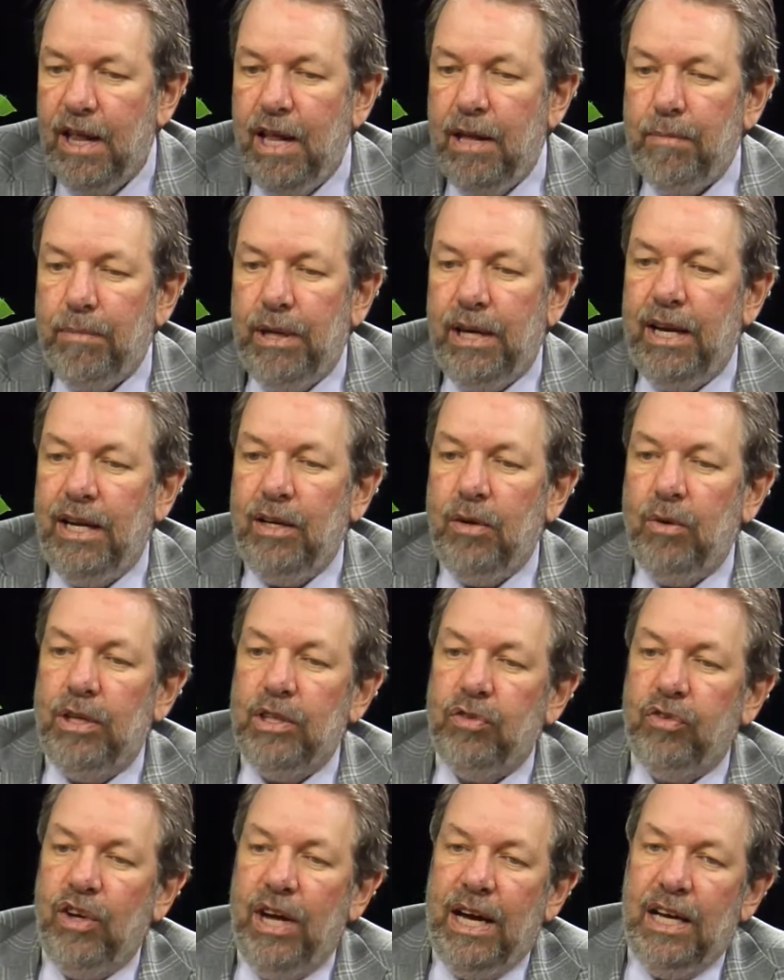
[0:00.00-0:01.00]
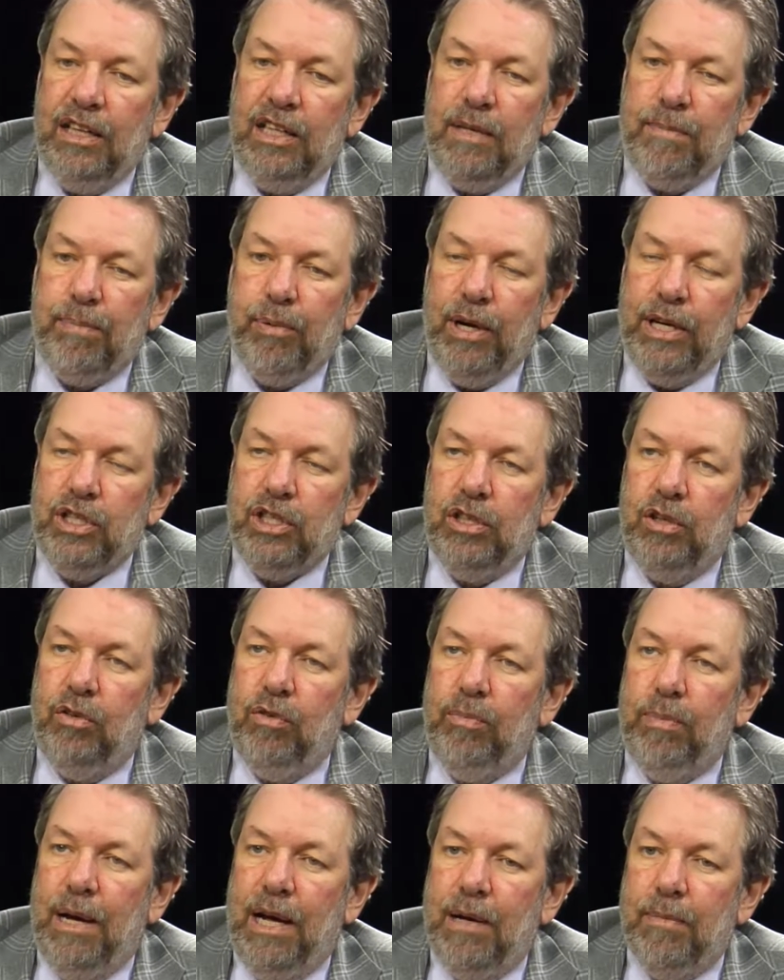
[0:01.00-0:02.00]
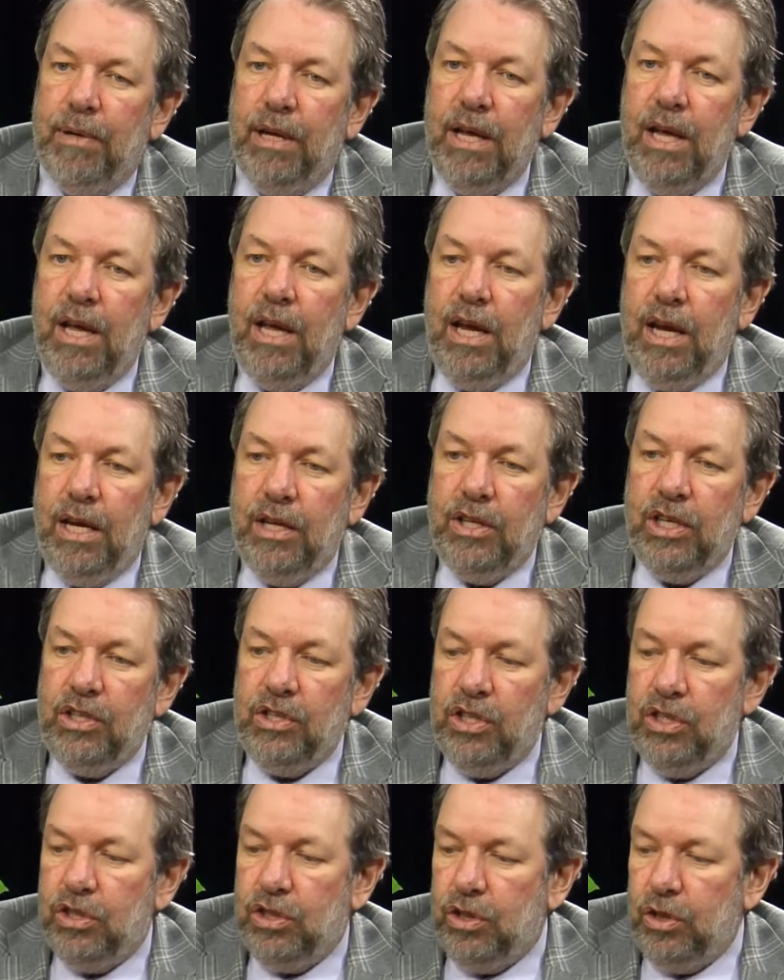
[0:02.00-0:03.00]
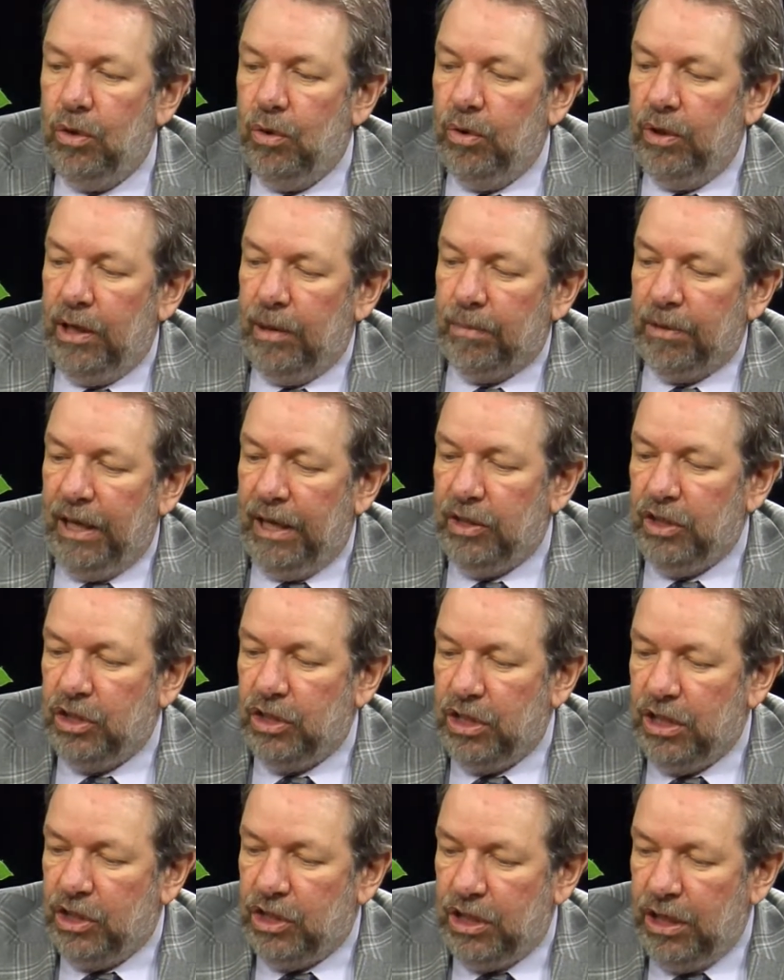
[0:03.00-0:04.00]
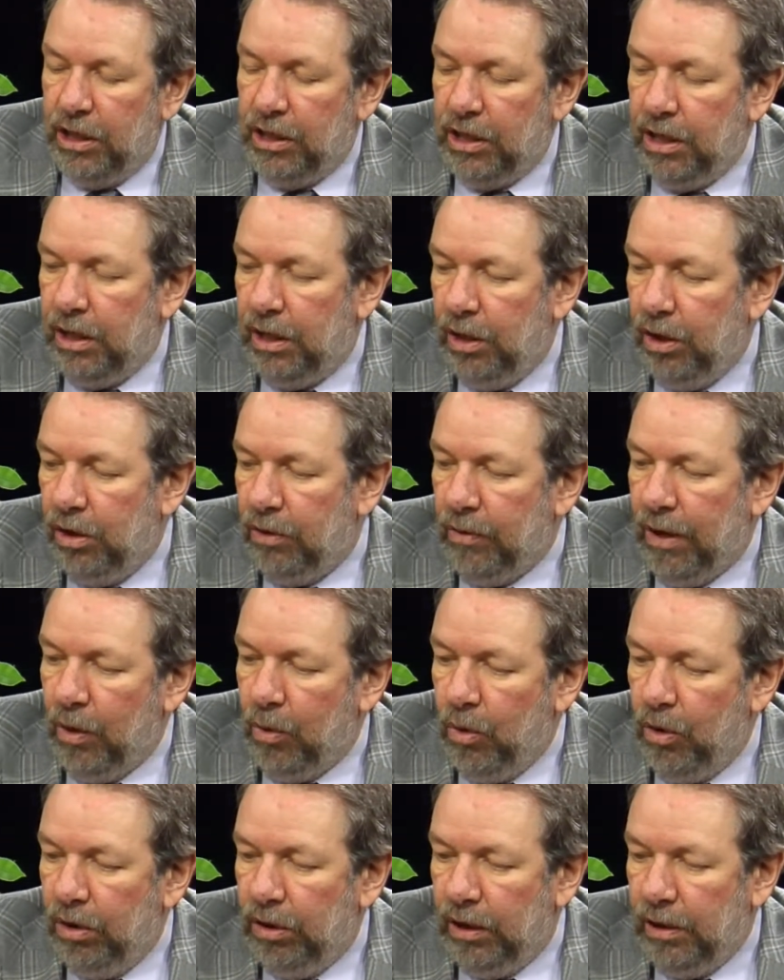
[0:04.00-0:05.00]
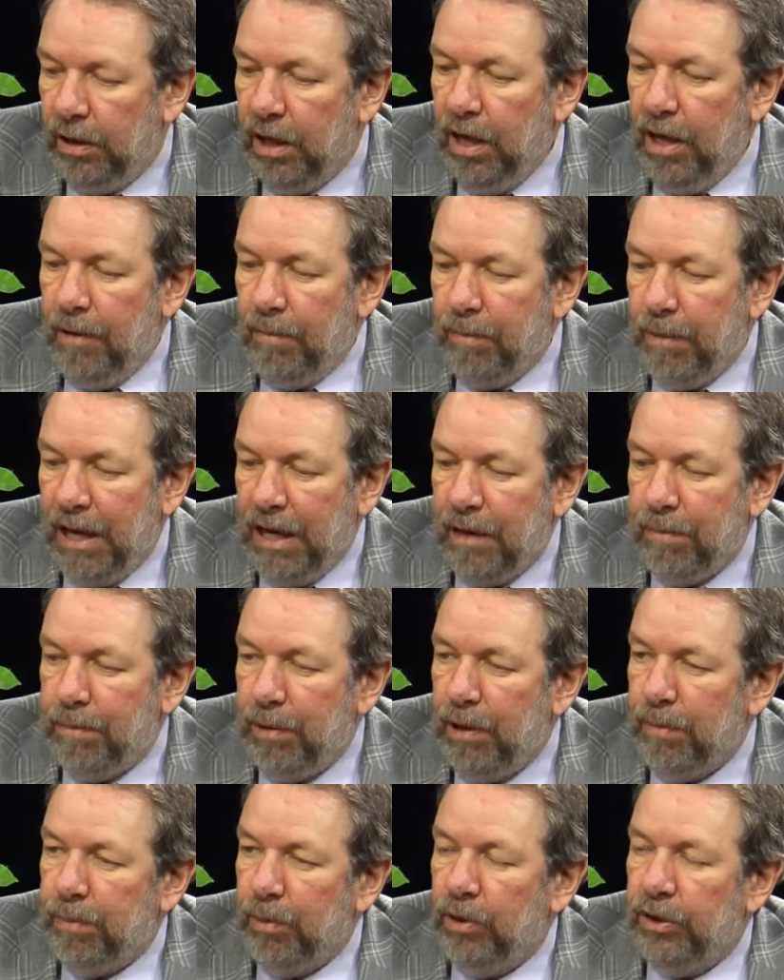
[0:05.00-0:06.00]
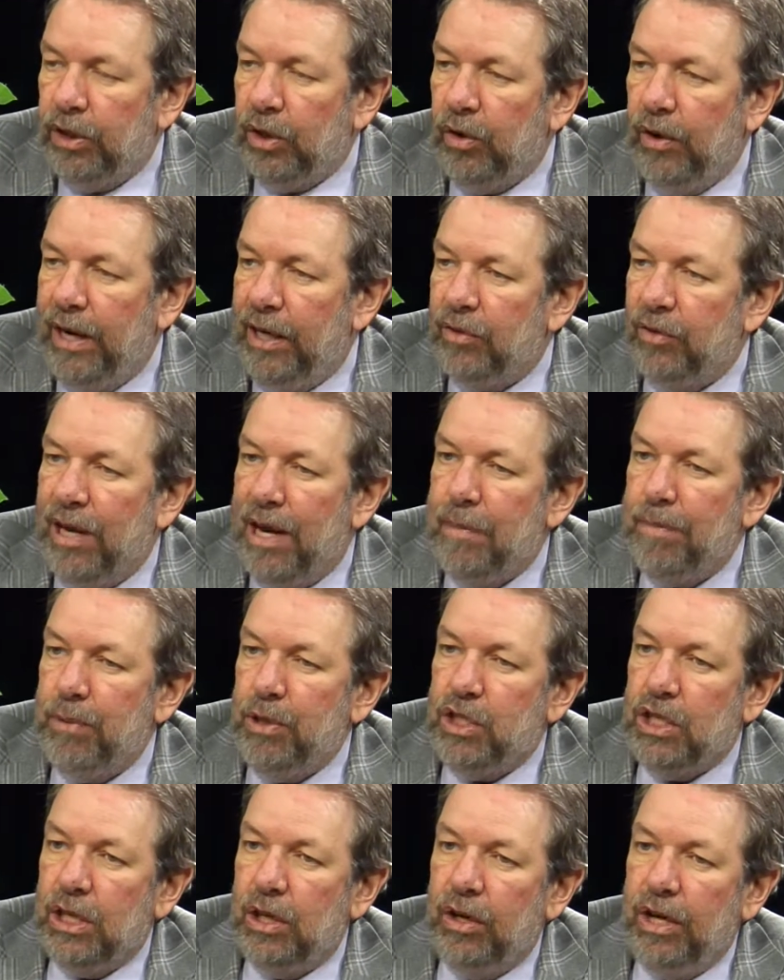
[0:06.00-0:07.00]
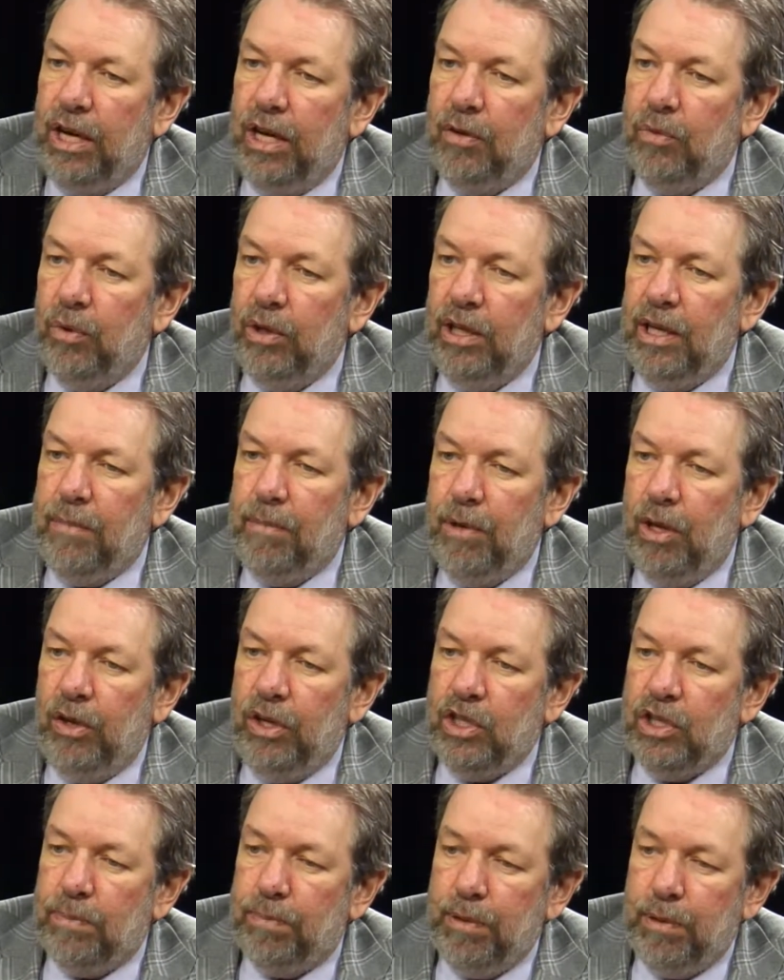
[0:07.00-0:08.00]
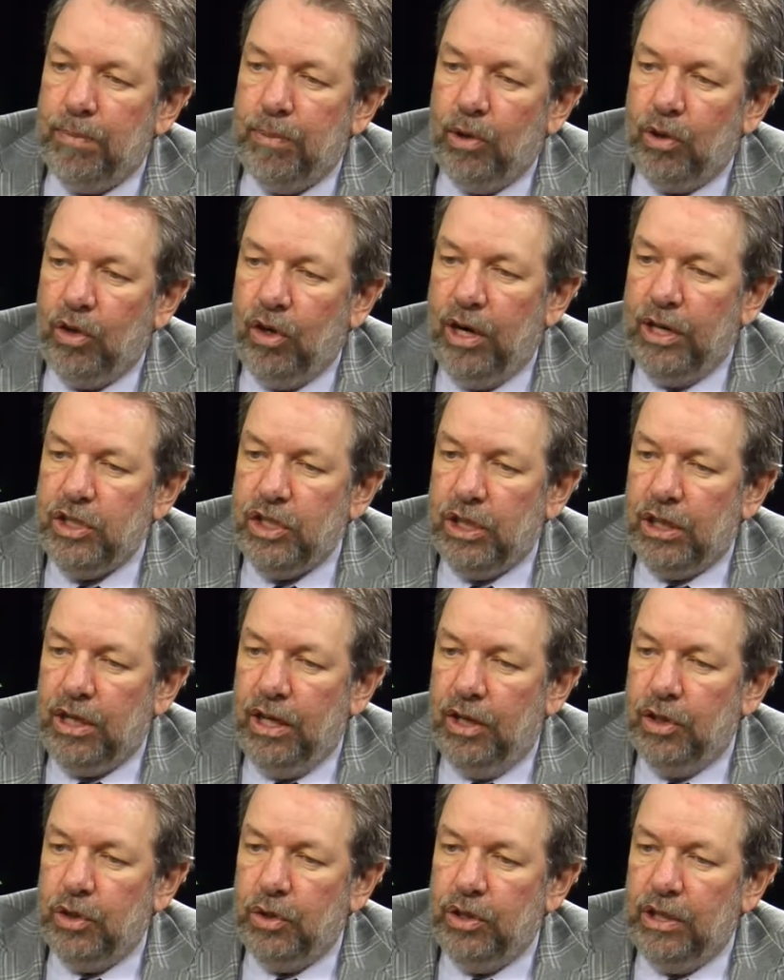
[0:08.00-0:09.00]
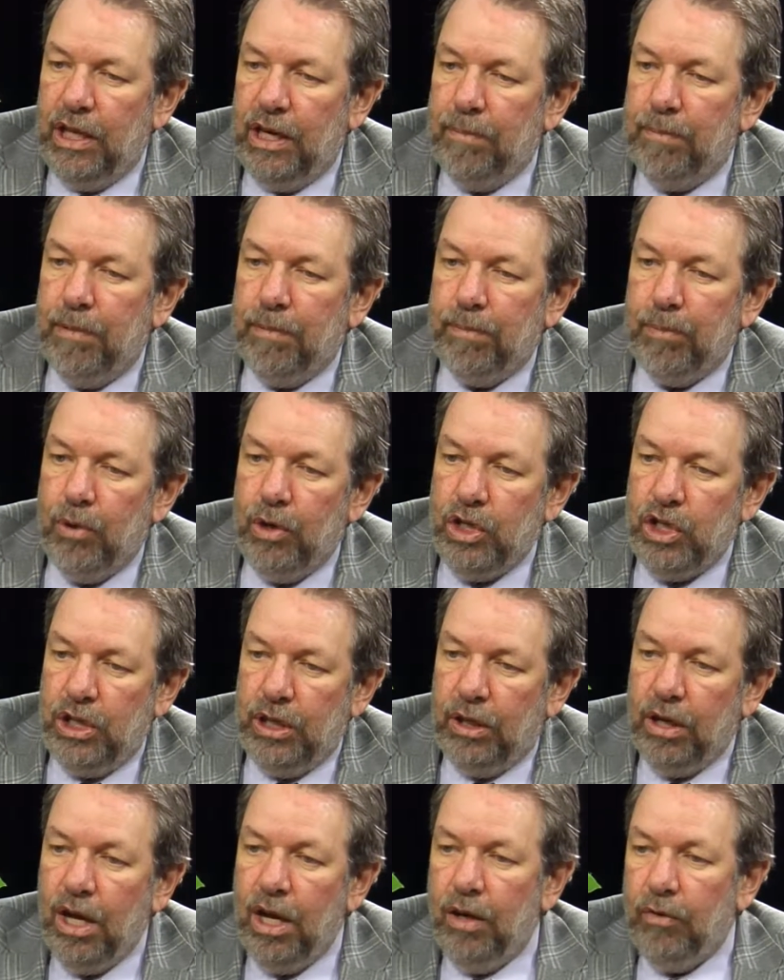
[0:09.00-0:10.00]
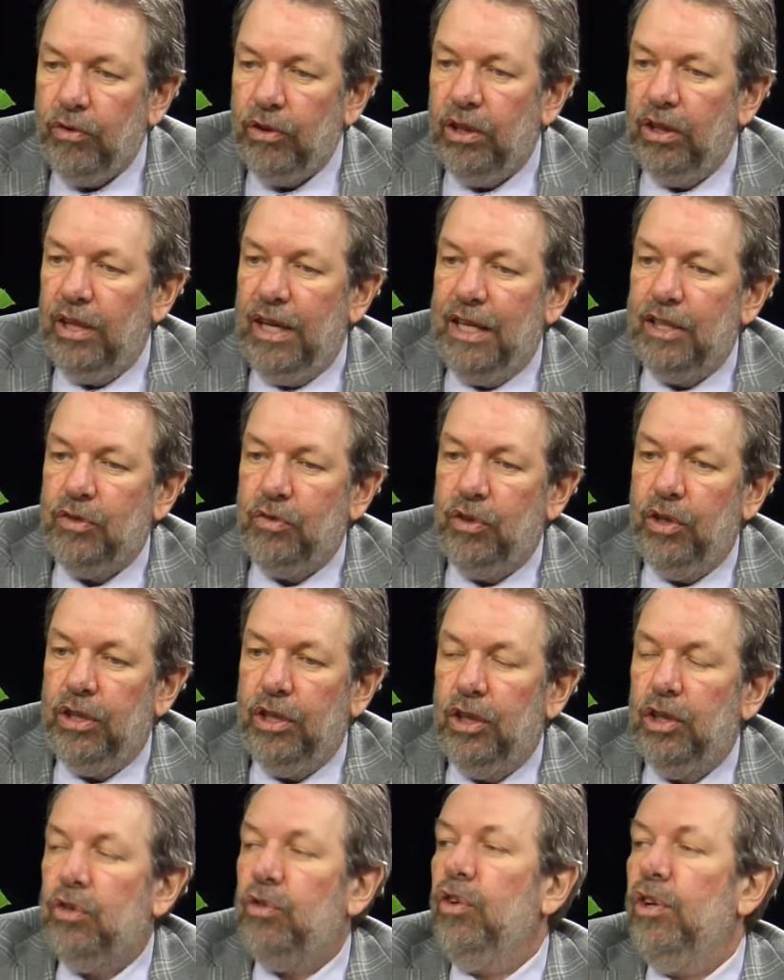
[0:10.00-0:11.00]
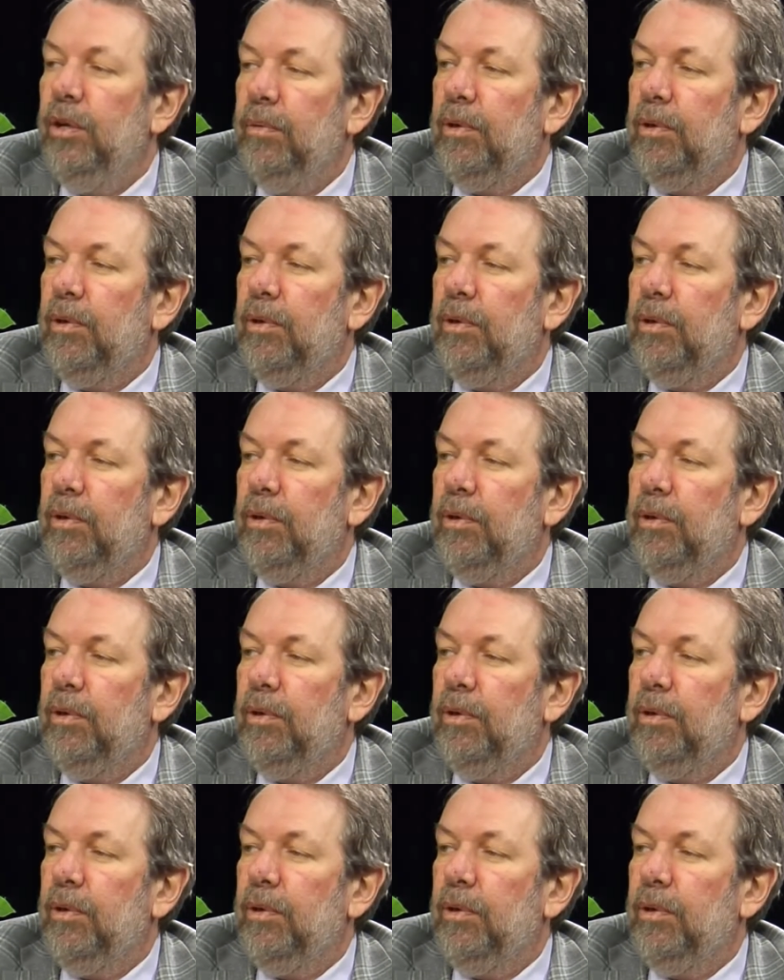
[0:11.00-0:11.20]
But anyways, finally President Obama, and this is due, and I'm glad to see Cyndi here and Raul and many people in the Grand Rapids area, and really millions of people across the country that have been pushing for the last few years for